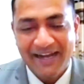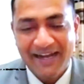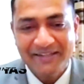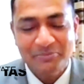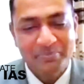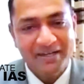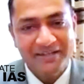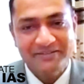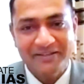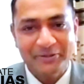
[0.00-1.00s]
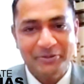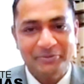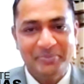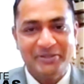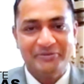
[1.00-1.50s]
I guess parents are the
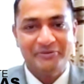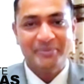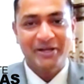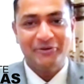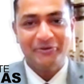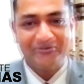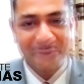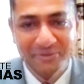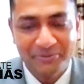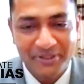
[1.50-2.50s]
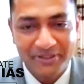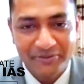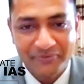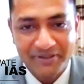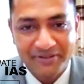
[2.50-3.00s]
best mentor. A mother
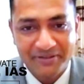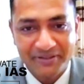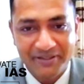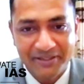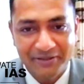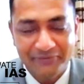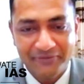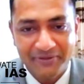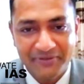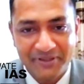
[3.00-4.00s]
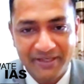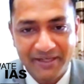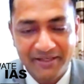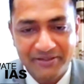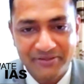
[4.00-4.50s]
with her love, with her
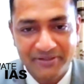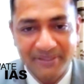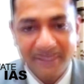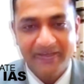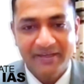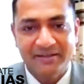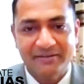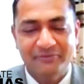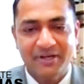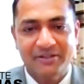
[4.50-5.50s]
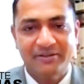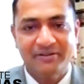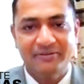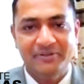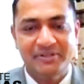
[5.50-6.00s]
dedication, and
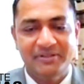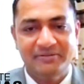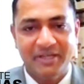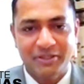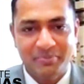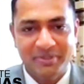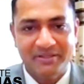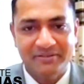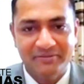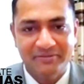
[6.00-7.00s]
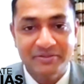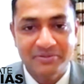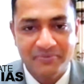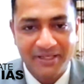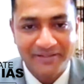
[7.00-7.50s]
father with his experience, his
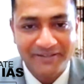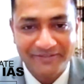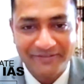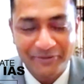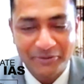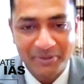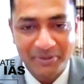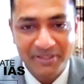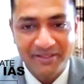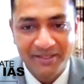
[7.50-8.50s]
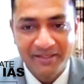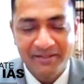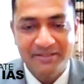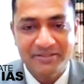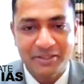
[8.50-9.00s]
strictness, or maybe
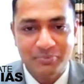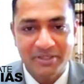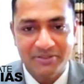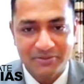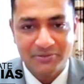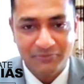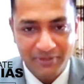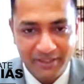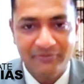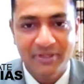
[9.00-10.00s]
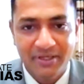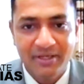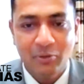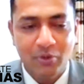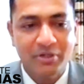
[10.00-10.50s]
his experiences of life.
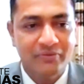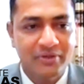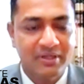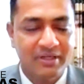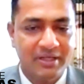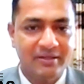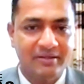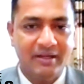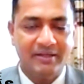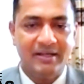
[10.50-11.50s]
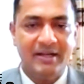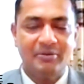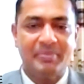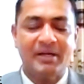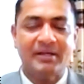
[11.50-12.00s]
Whatever career at a latter
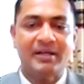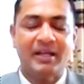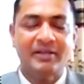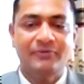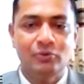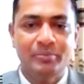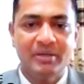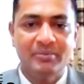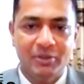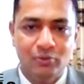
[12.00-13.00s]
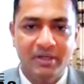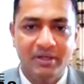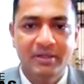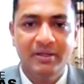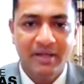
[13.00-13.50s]
part in life you may
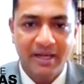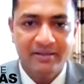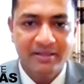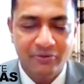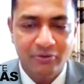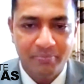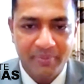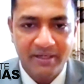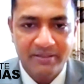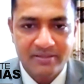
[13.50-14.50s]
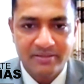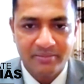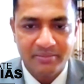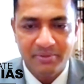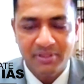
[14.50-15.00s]
maneuver, I think your parents,
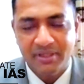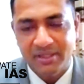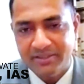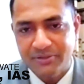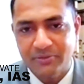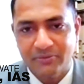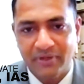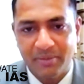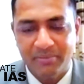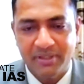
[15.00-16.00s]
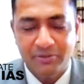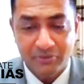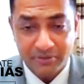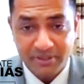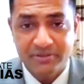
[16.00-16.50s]
maybe elders in your family,
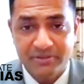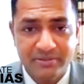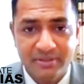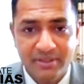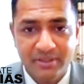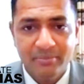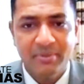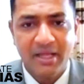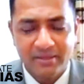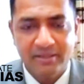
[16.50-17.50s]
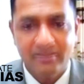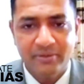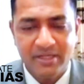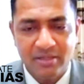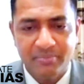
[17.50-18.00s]
your teachers, but I think
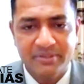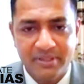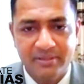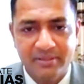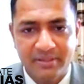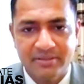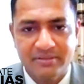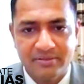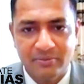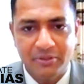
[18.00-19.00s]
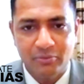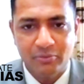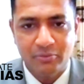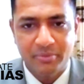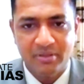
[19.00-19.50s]
80% it's going to
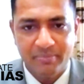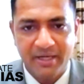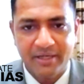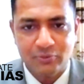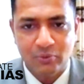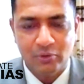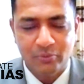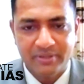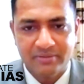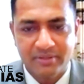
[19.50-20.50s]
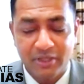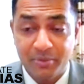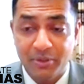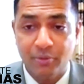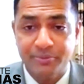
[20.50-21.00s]
be the parents who always gave me
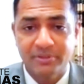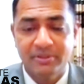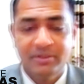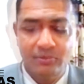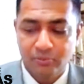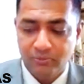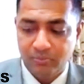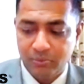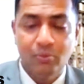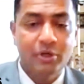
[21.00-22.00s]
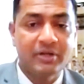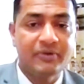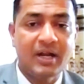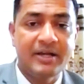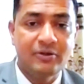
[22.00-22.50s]
the option to do
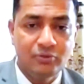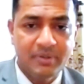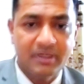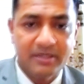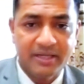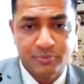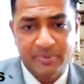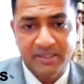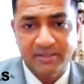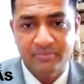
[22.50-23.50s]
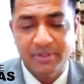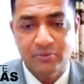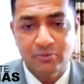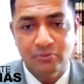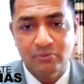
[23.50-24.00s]
whatever I do, but they expected me
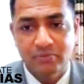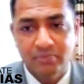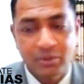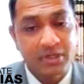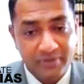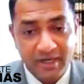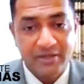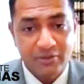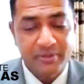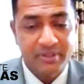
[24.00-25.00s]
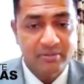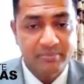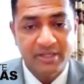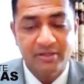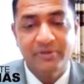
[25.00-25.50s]
to do whatever I do in a
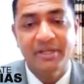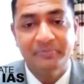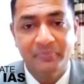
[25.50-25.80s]
better way.